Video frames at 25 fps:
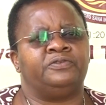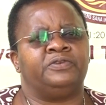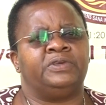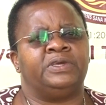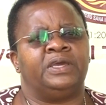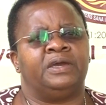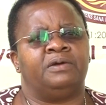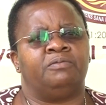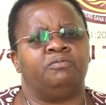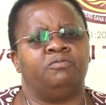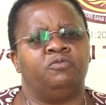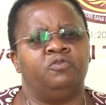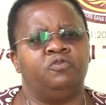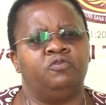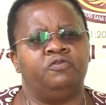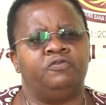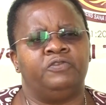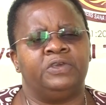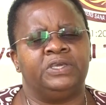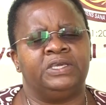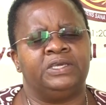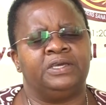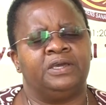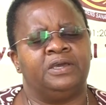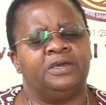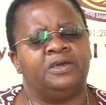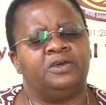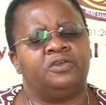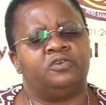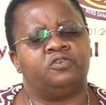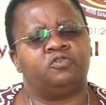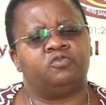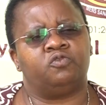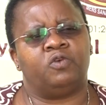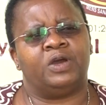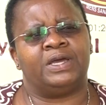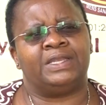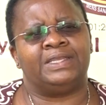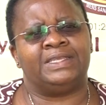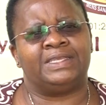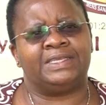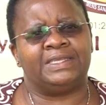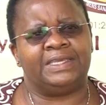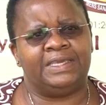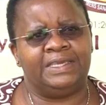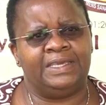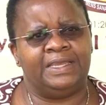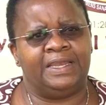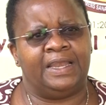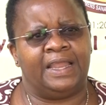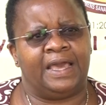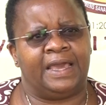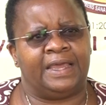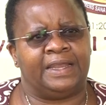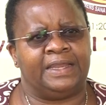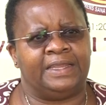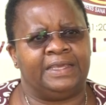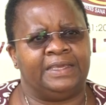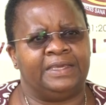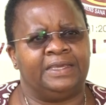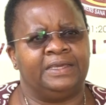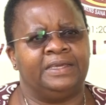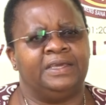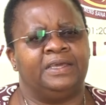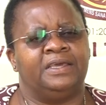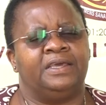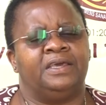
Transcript: we are moving towards e-learning,